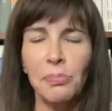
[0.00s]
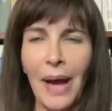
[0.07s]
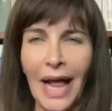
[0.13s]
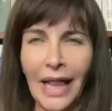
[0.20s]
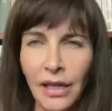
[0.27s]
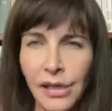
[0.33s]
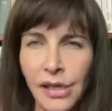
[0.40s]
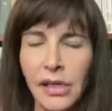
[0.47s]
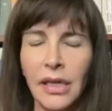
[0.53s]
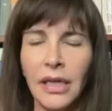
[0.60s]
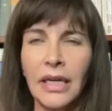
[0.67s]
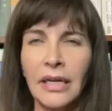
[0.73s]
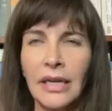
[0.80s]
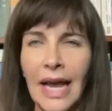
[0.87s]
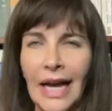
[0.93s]

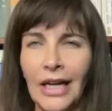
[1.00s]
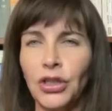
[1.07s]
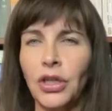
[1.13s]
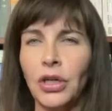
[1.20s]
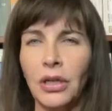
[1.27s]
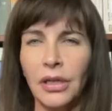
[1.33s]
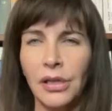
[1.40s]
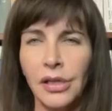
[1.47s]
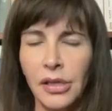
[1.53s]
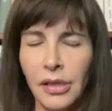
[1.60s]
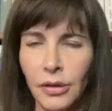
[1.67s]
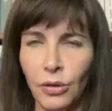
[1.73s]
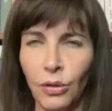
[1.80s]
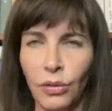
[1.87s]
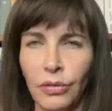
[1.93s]
Palestinian nationalist
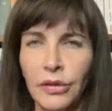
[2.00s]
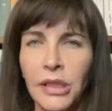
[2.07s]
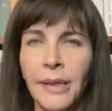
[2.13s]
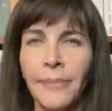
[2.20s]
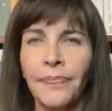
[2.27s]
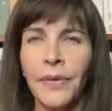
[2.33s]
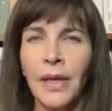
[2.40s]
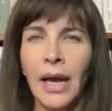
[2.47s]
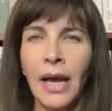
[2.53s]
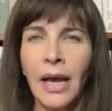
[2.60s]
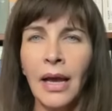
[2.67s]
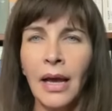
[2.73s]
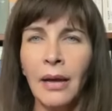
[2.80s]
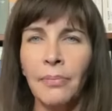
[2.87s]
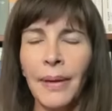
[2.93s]
schools
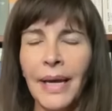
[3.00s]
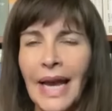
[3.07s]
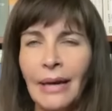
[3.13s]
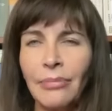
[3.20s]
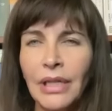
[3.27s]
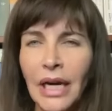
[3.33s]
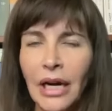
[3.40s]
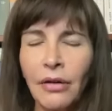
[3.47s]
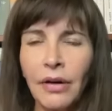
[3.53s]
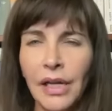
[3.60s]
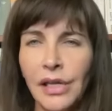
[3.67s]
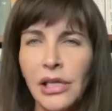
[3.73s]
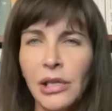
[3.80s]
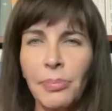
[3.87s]
became terrorists.